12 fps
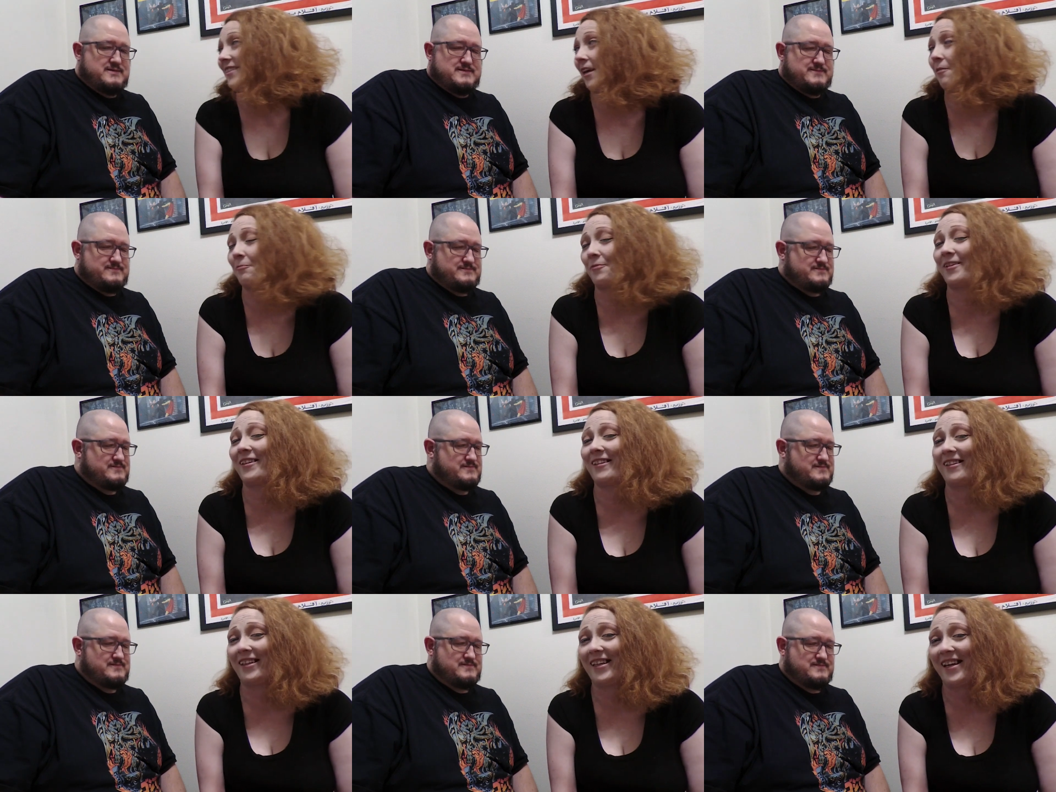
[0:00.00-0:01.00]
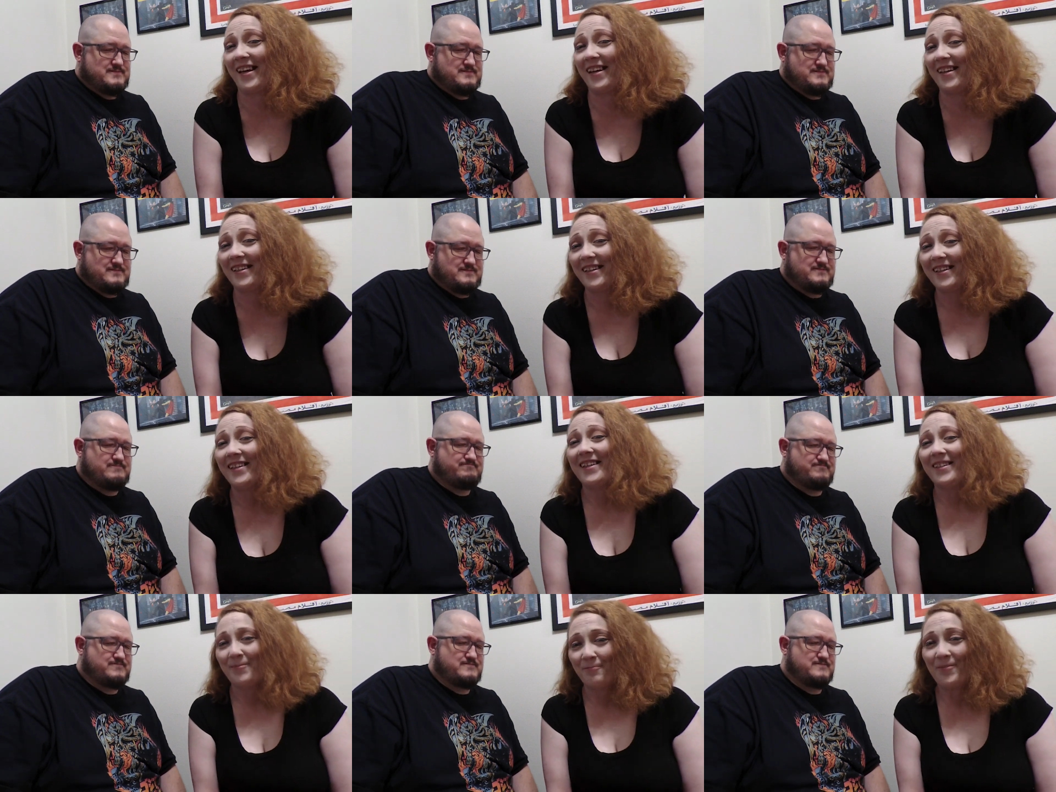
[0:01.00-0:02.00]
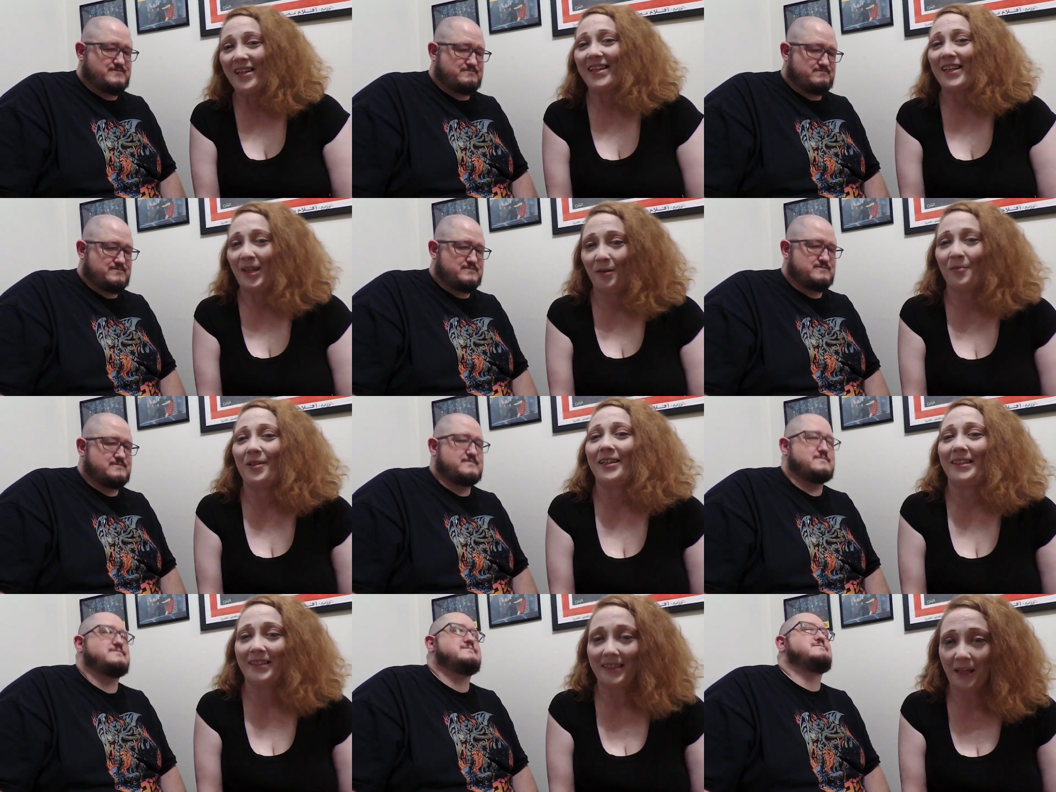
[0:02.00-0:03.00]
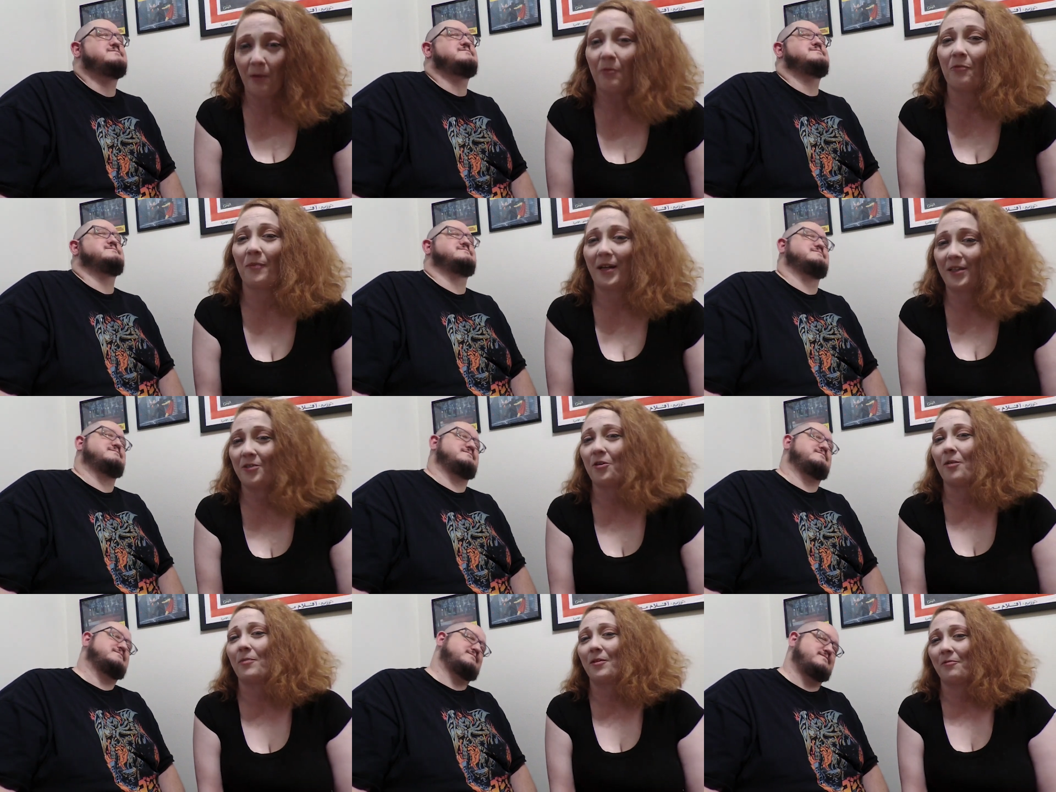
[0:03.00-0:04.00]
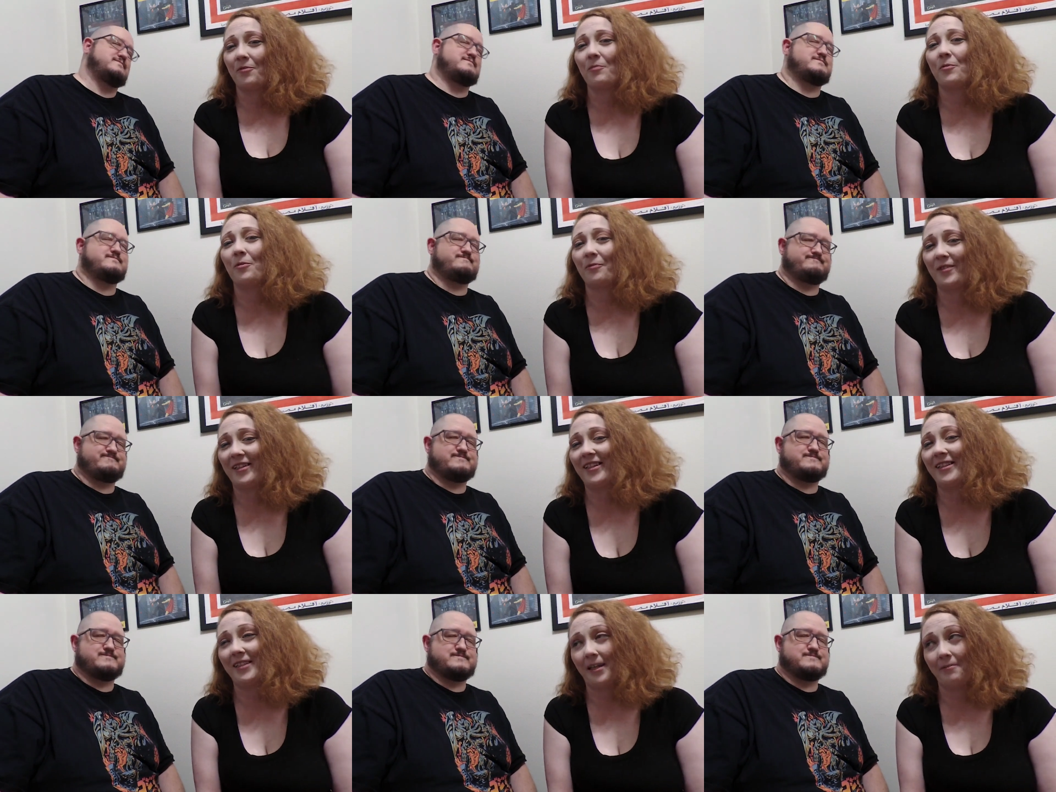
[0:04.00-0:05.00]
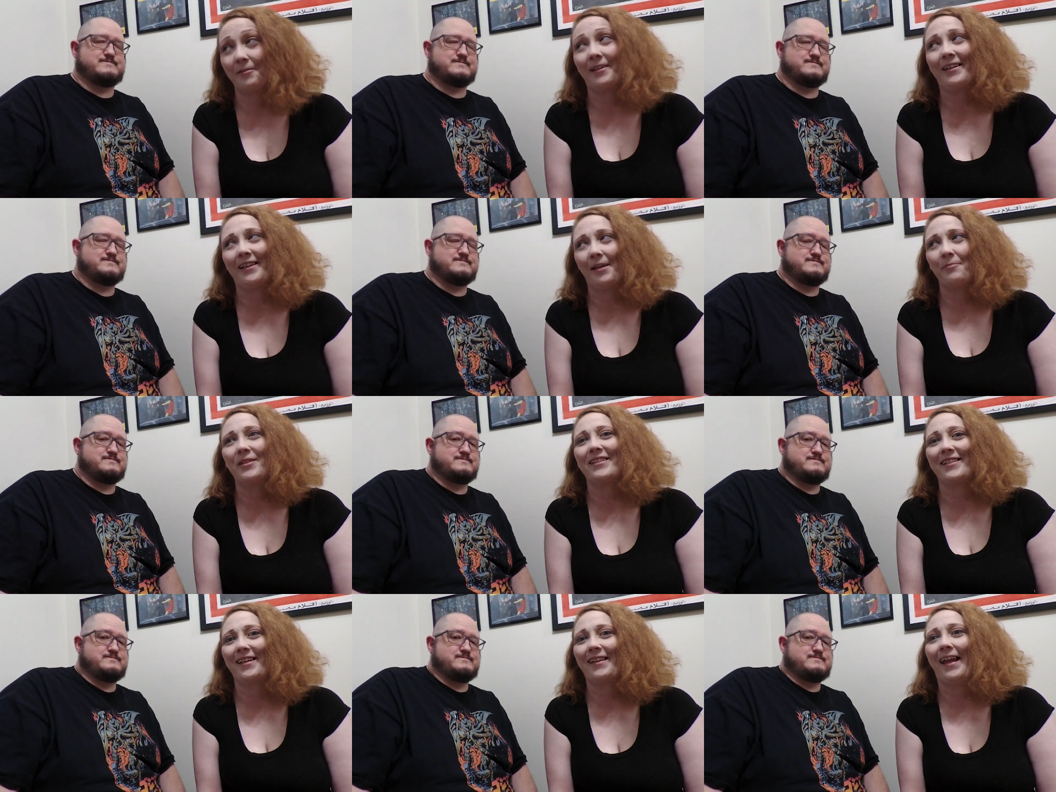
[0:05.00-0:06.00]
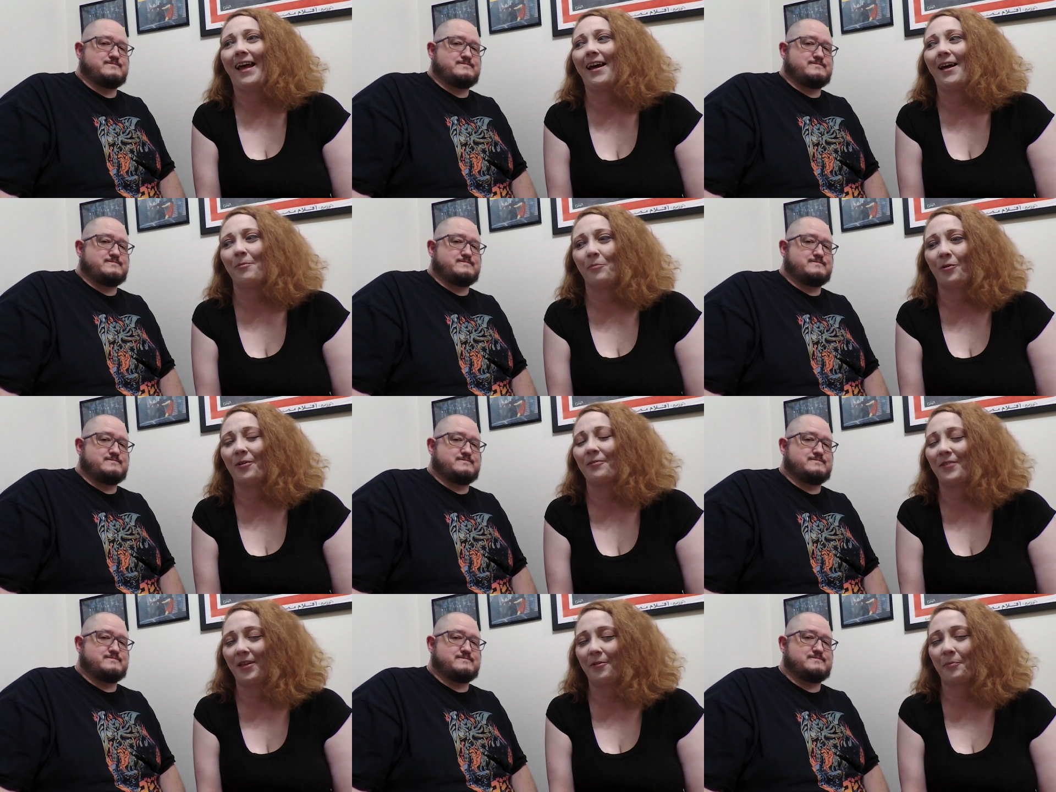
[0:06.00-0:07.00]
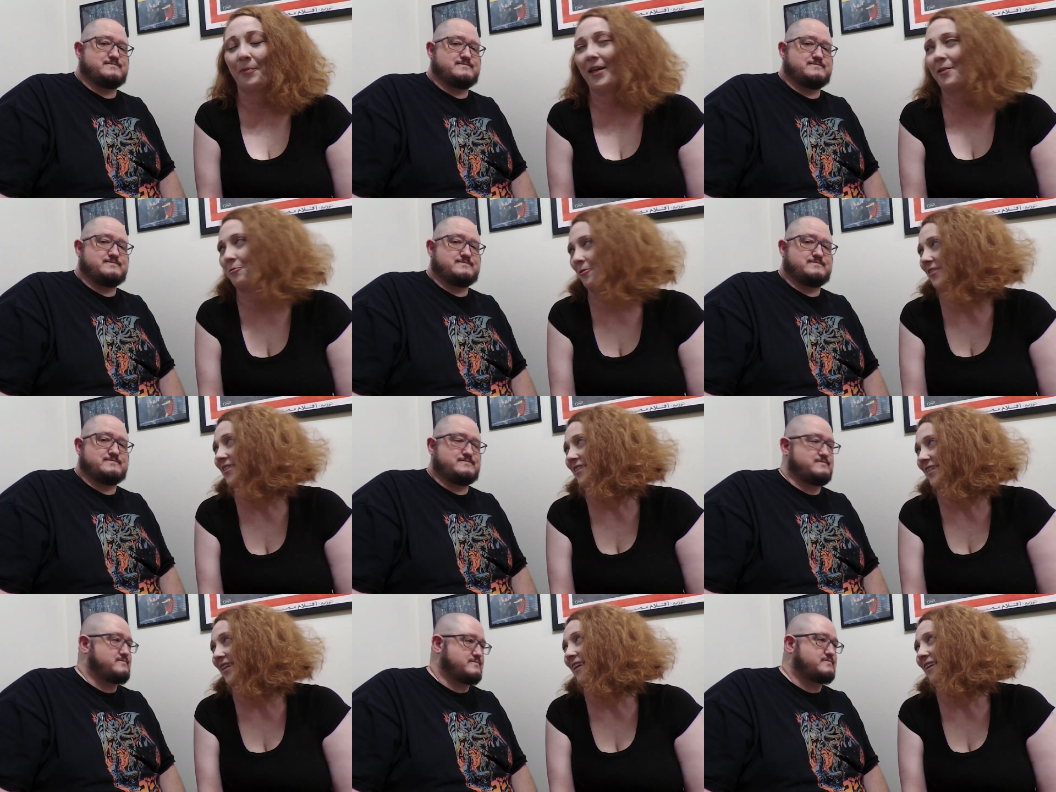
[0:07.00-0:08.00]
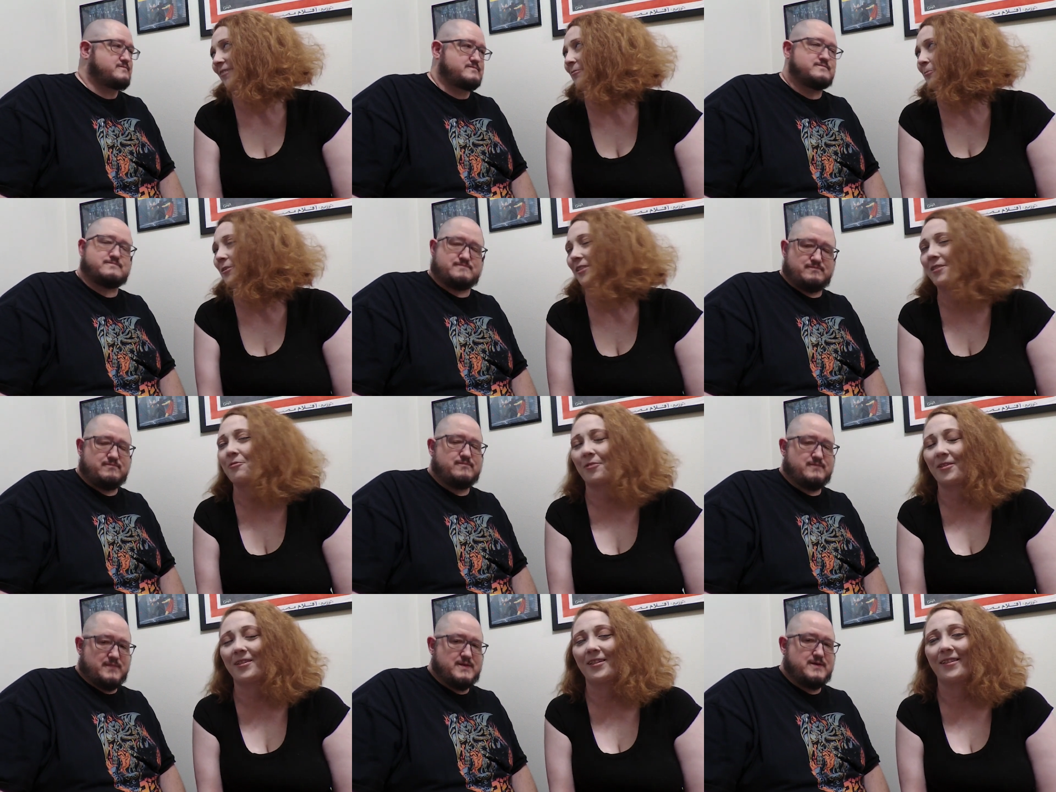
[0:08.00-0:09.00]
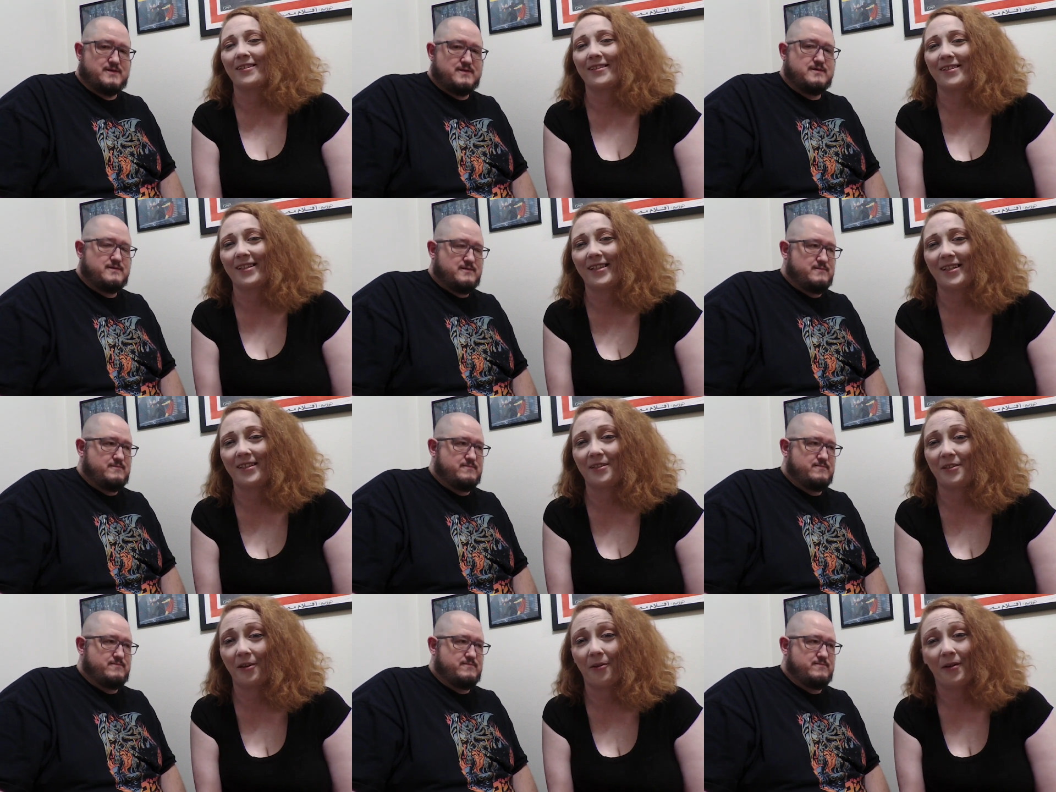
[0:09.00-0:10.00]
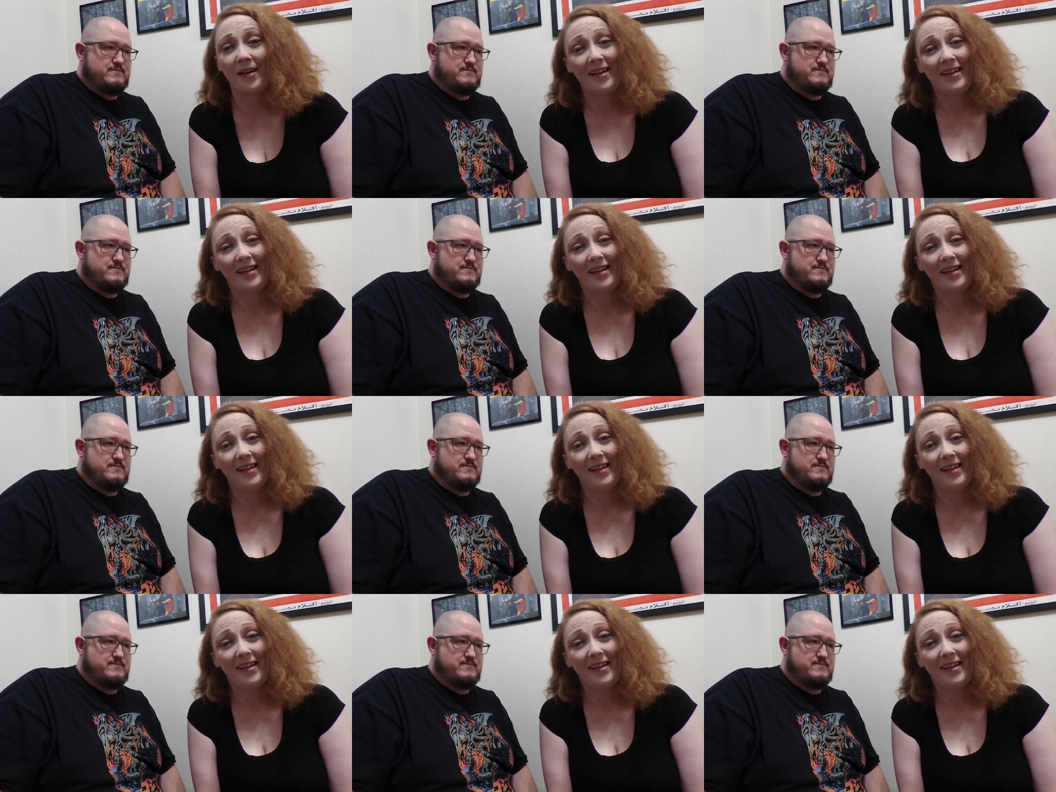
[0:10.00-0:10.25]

Speaker 1: definitely uh, inhibited some of my enjoyment of the movie, and it definitely let me see a lot more of the other patrons than I was interested in seeing. So